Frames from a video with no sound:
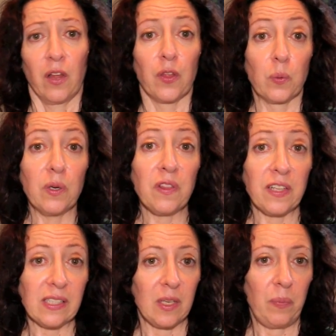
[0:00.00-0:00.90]
The
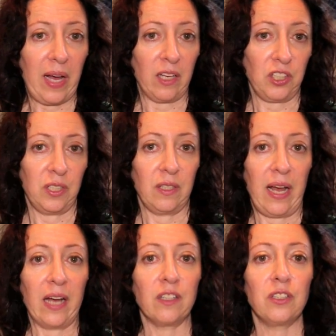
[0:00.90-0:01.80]
ruthless compassion
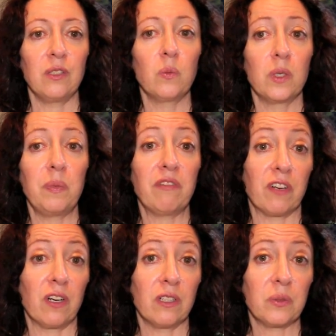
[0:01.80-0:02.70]
attitude would be for
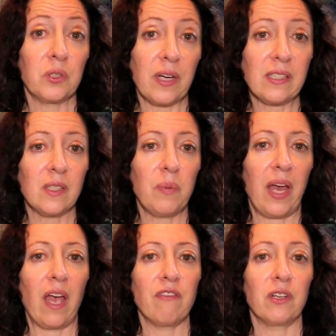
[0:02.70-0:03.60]
her to address the
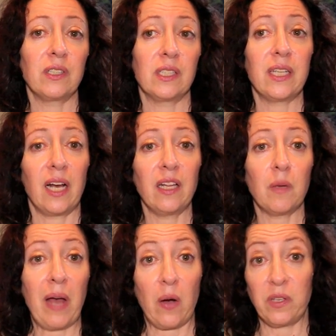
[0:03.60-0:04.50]
behavior and to tell him
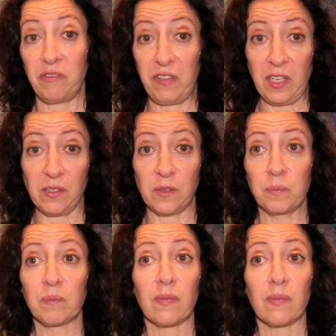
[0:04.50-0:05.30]
how it feels.